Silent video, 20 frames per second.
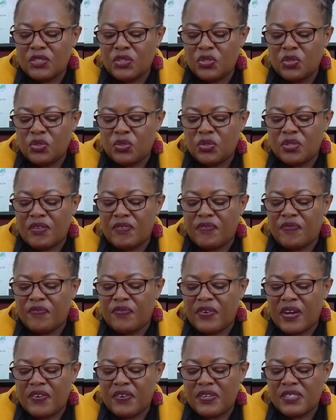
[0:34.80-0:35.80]
due to the
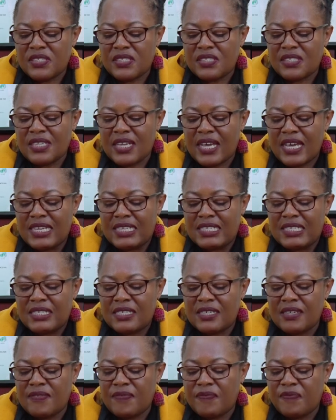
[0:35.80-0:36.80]
virus's
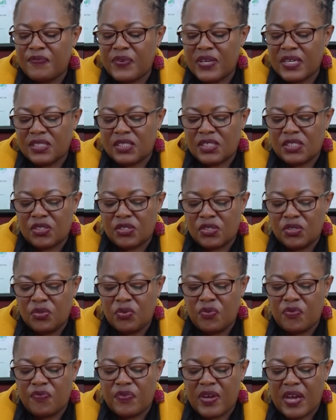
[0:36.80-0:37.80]
highly infectious
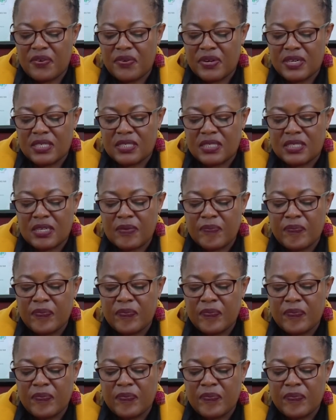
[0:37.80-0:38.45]
new variant